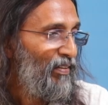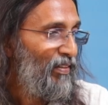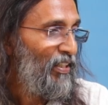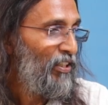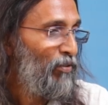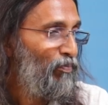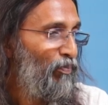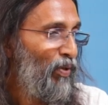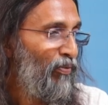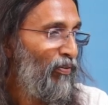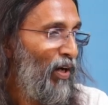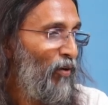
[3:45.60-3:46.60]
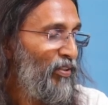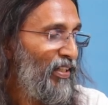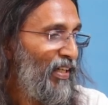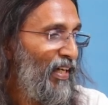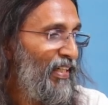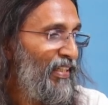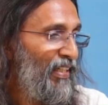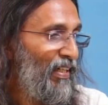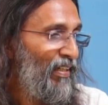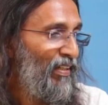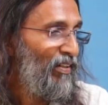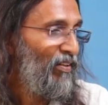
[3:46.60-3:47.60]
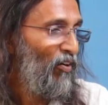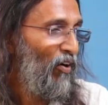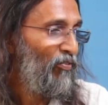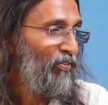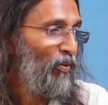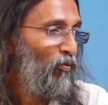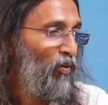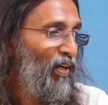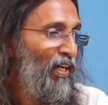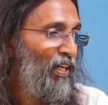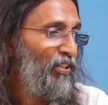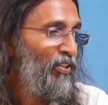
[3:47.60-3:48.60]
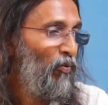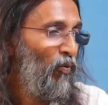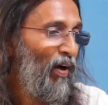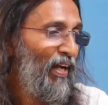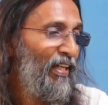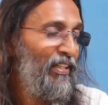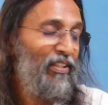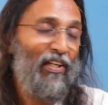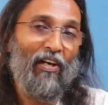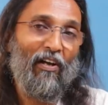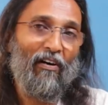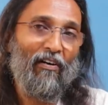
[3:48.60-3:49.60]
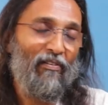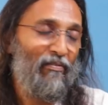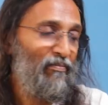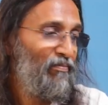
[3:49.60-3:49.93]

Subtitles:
This profounder idea of the worldwide law